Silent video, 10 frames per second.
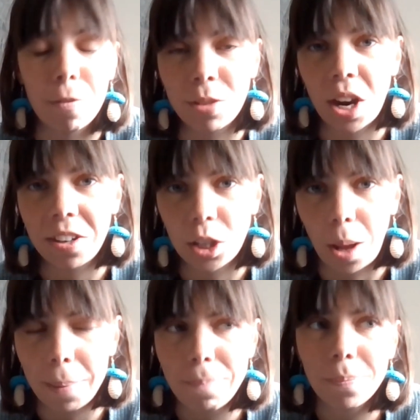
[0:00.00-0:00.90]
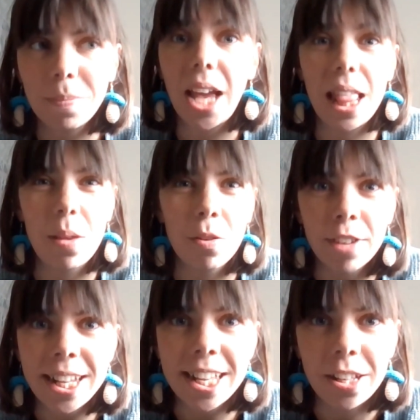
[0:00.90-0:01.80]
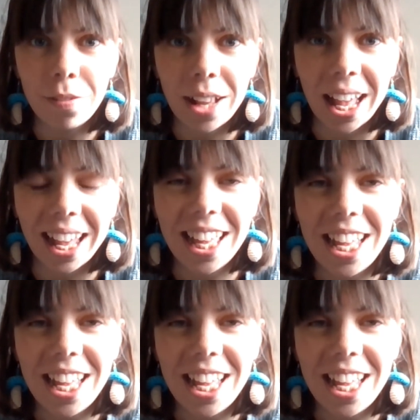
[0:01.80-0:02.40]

from a charity shop, and they were really lovely.